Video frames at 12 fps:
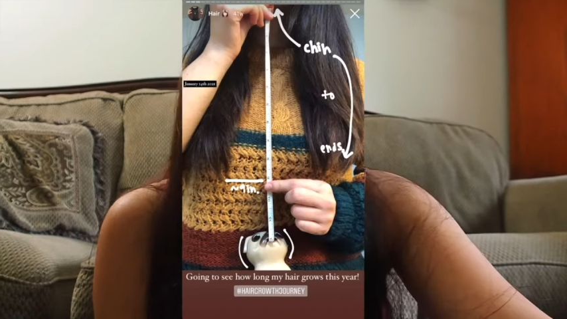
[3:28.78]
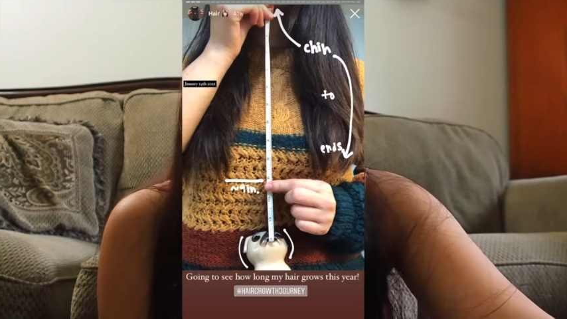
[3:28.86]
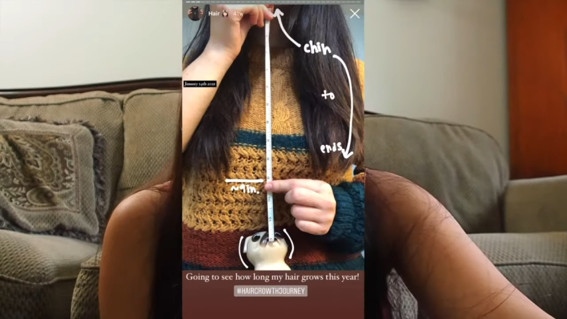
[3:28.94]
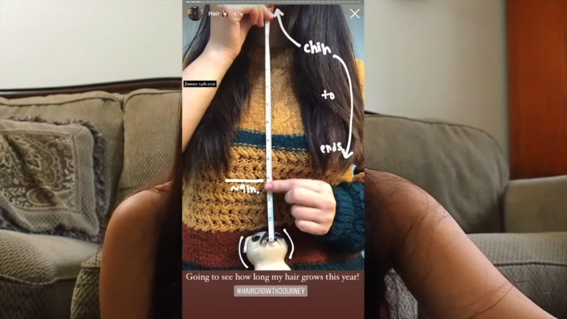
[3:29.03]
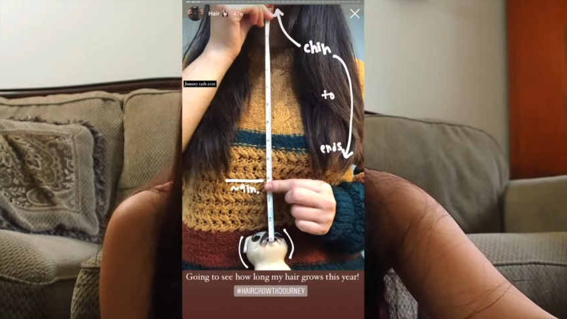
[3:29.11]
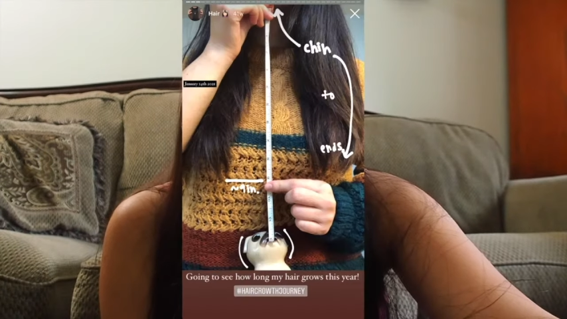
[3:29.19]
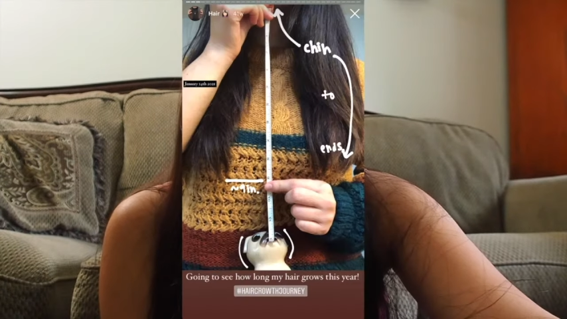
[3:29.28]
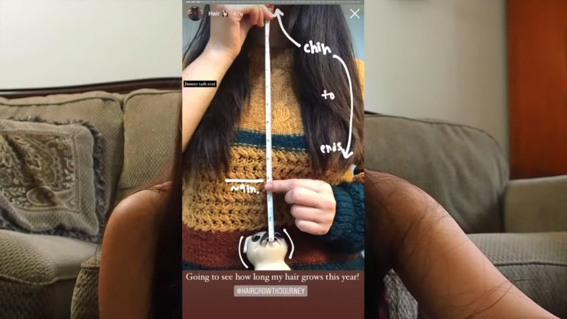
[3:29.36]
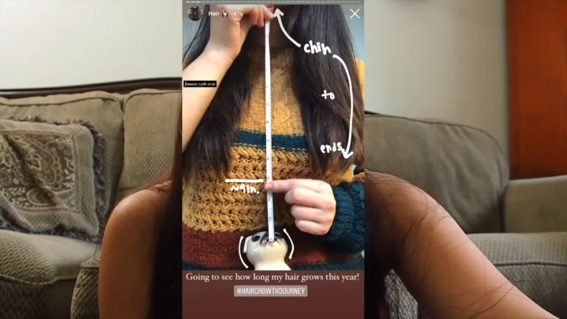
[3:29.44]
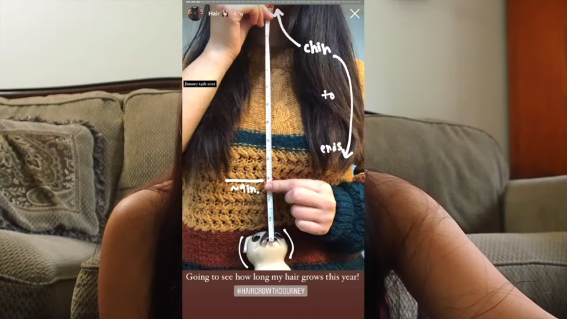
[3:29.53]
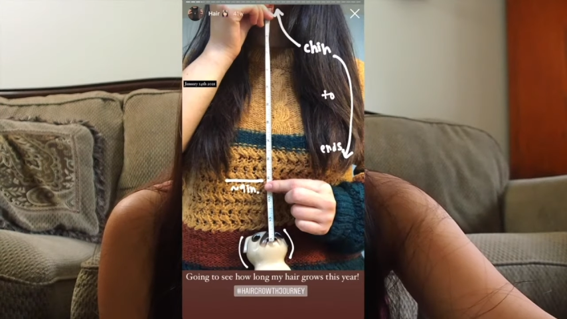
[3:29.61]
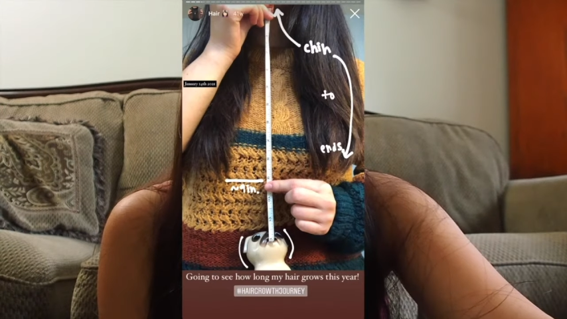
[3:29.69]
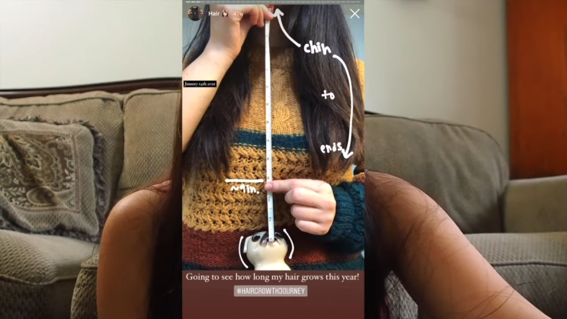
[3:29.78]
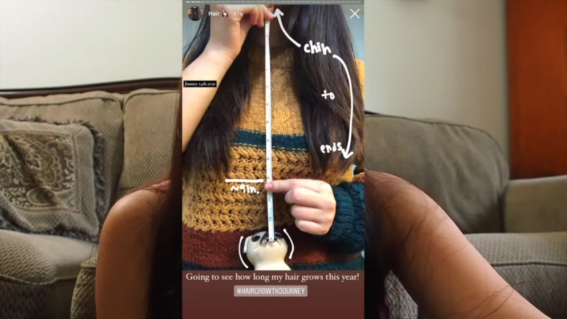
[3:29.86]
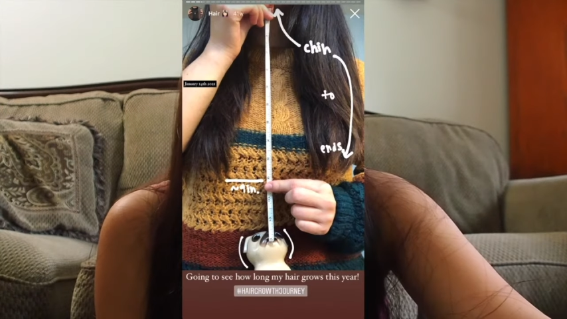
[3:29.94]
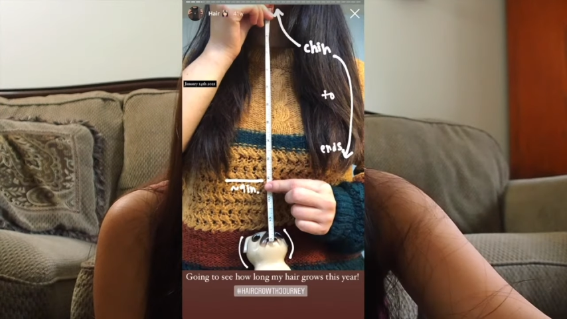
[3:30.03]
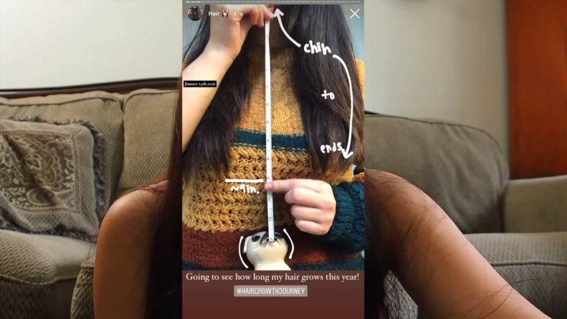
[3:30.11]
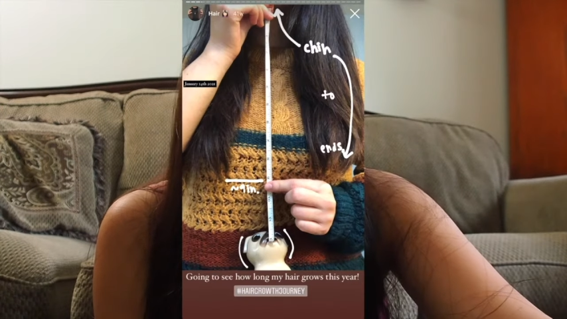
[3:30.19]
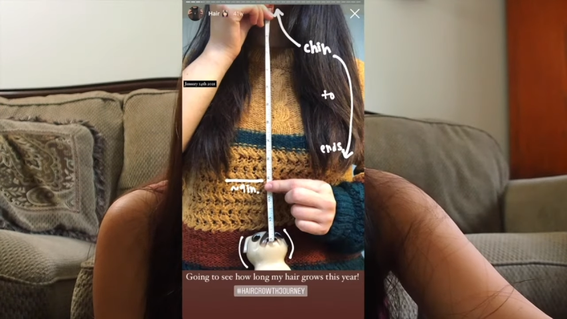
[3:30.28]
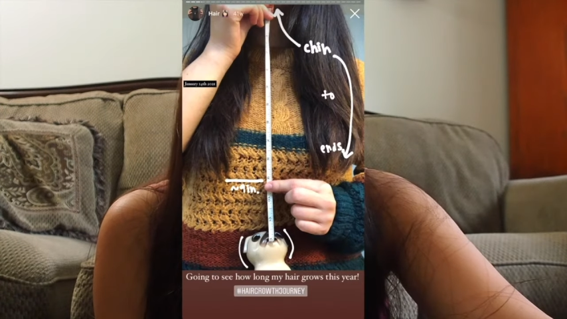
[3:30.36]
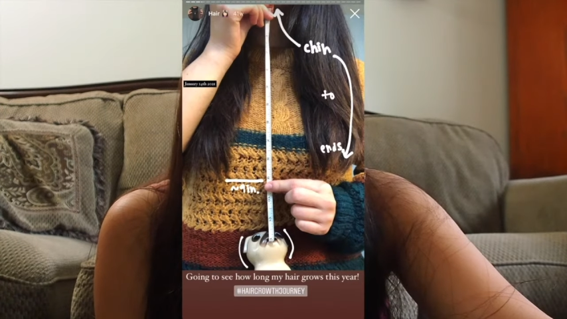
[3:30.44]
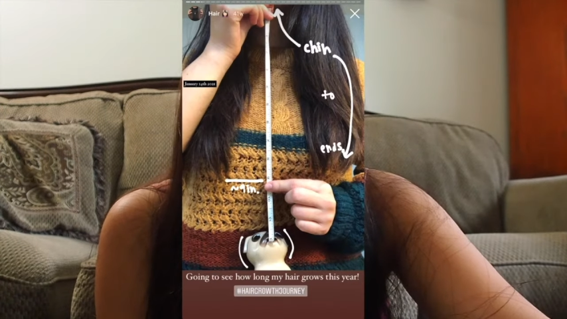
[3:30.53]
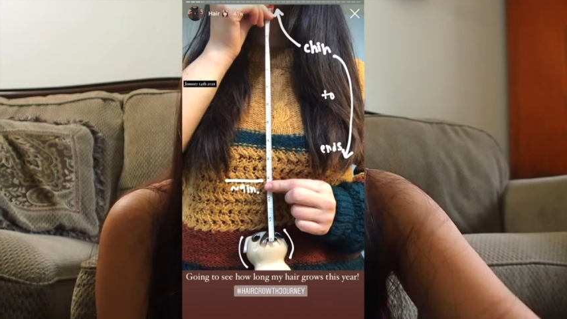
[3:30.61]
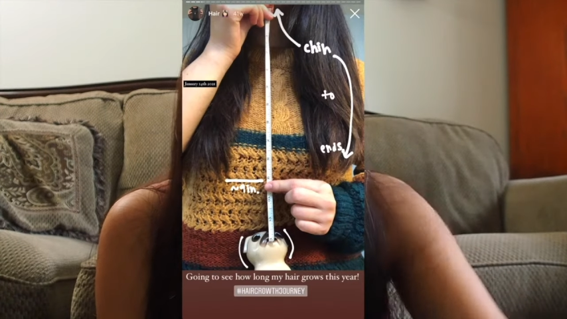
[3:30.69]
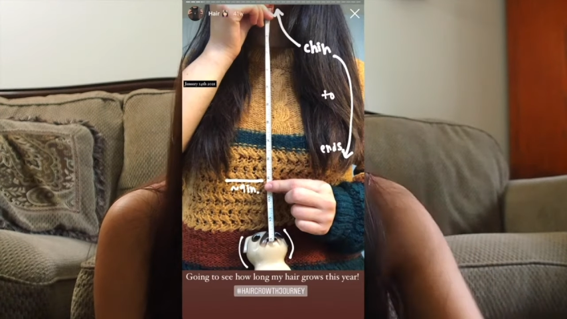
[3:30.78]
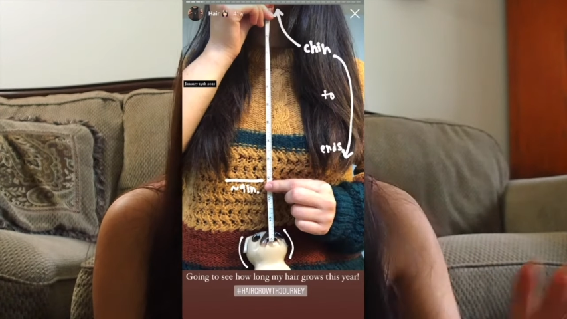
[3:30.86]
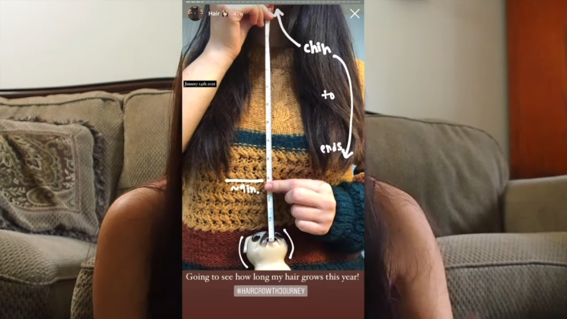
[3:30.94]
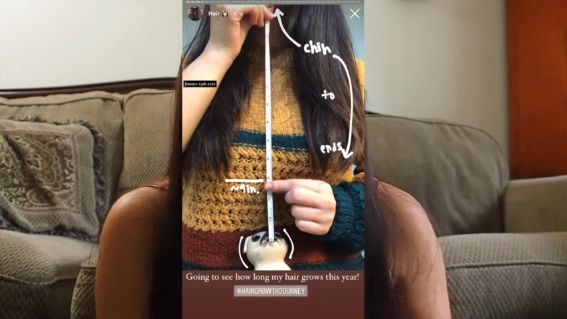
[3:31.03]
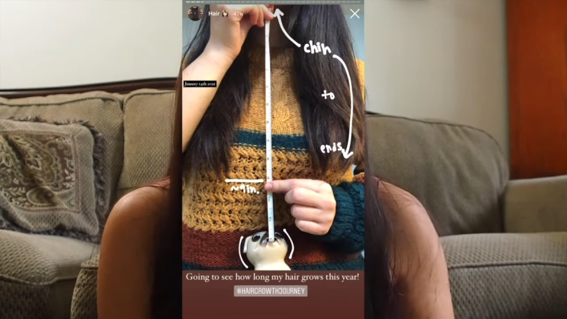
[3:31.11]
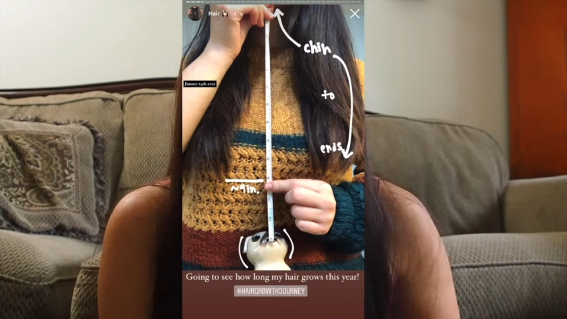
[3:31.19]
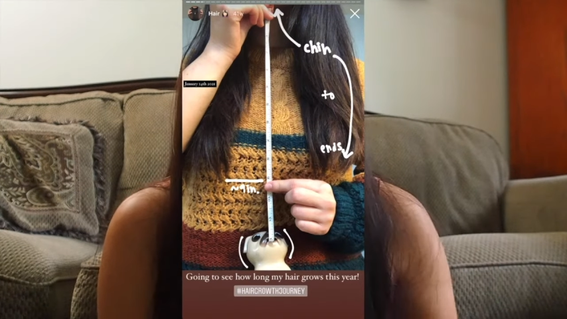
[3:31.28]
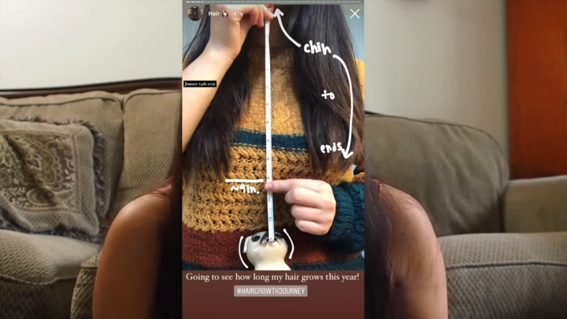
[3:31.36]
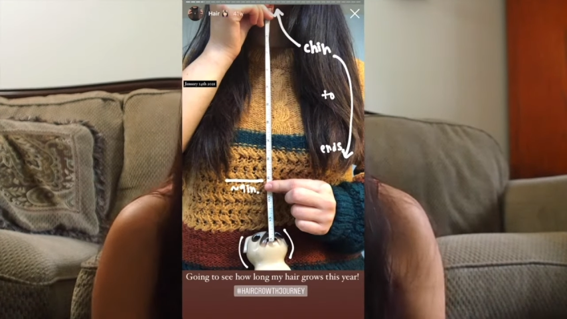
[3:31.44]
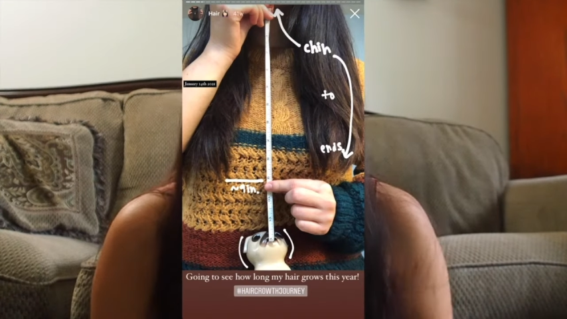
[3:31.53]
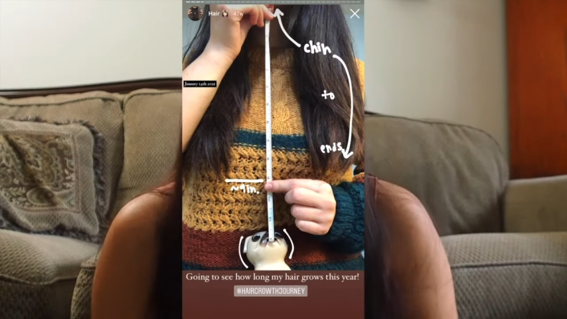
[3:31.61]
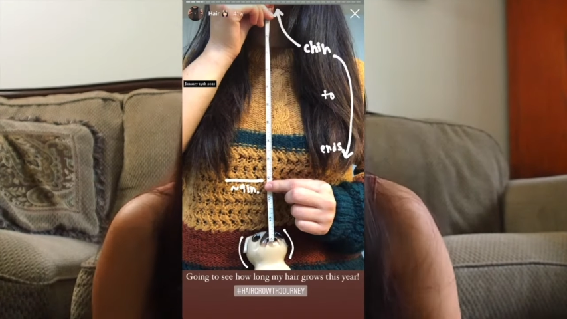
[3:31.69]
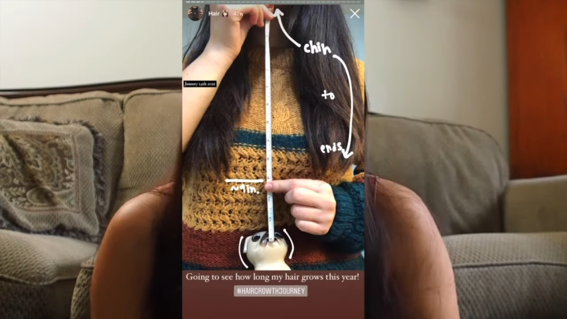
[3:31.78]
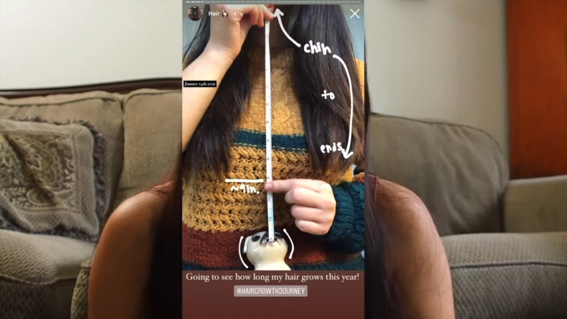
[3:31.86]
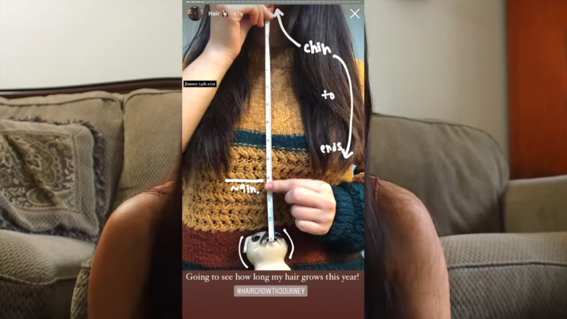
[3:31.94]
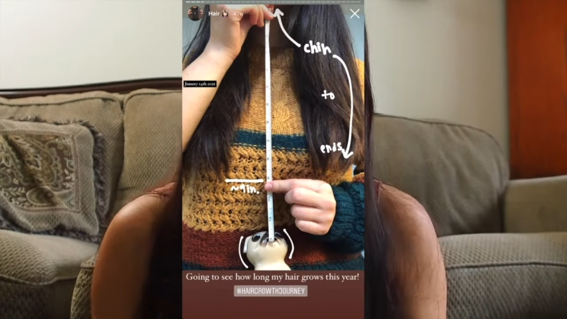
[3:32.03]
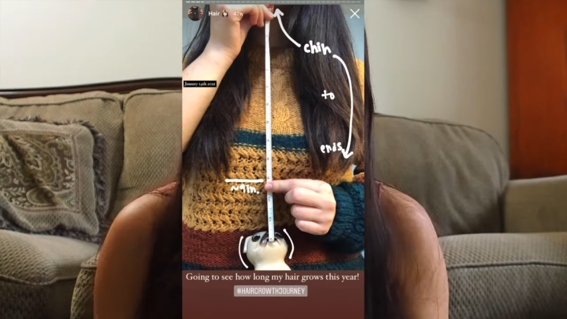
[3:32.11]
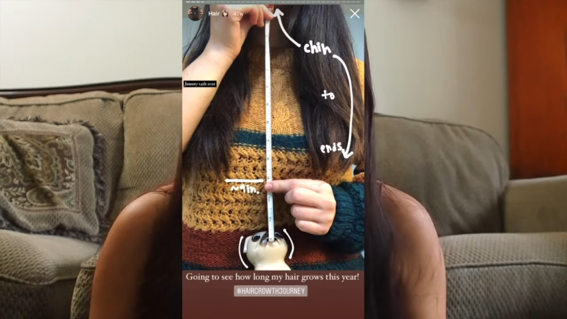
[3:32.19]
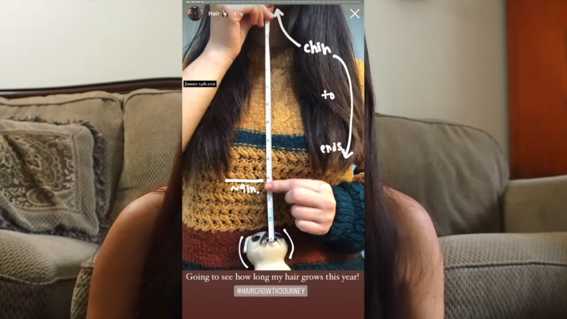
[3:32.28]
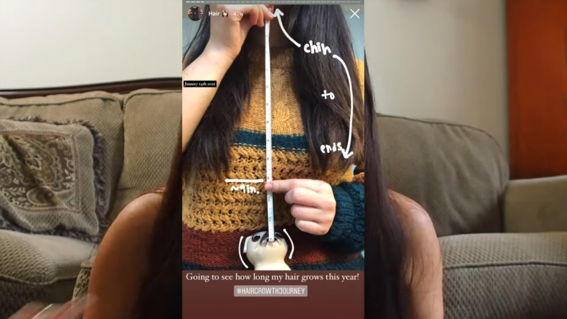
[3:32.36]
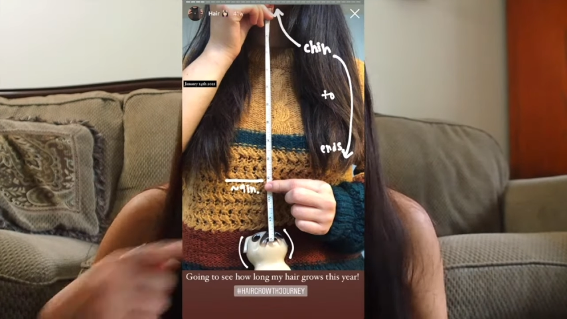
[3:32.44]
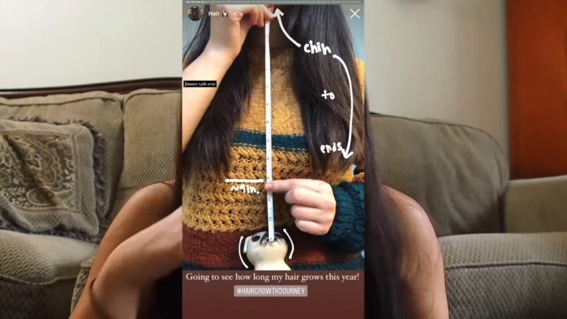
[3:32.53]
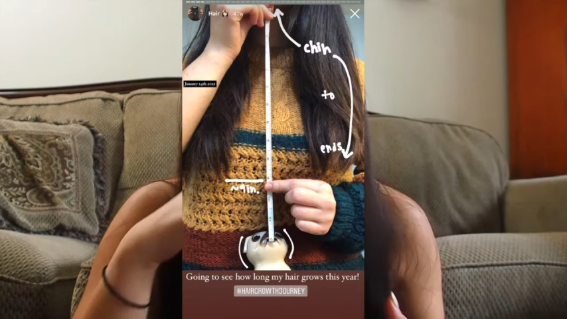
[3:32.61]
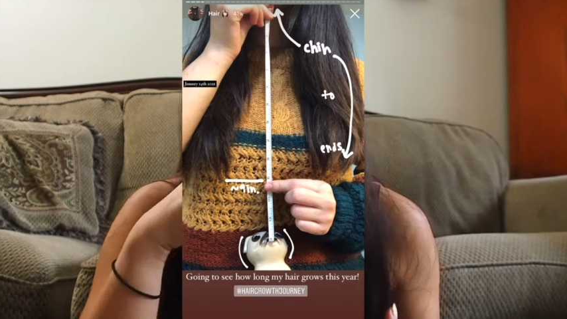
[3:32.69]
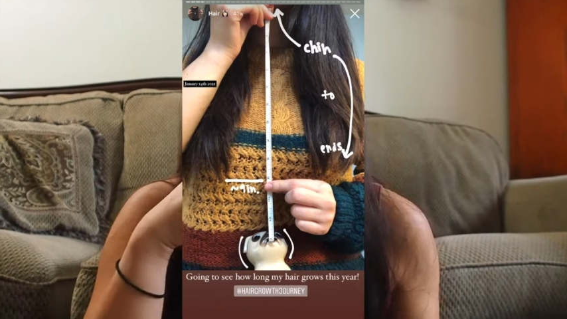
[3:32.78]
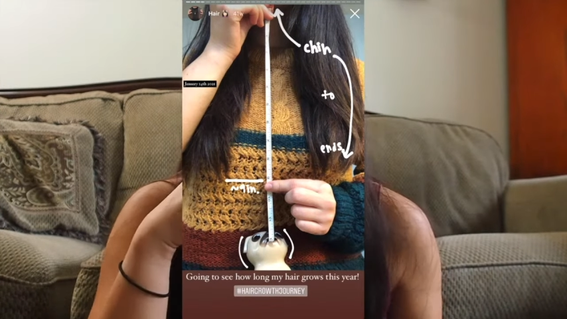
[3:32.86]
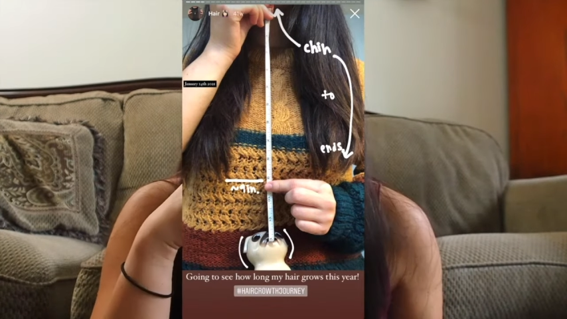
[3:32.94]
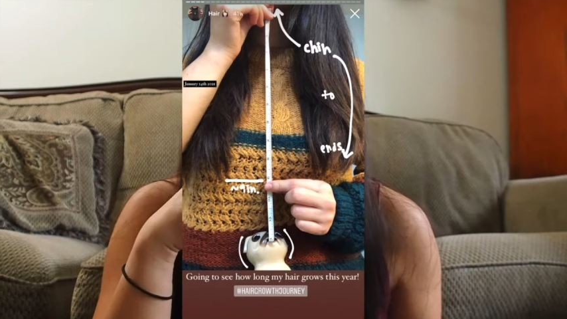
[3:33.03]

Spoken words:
[unreadable: no face in view]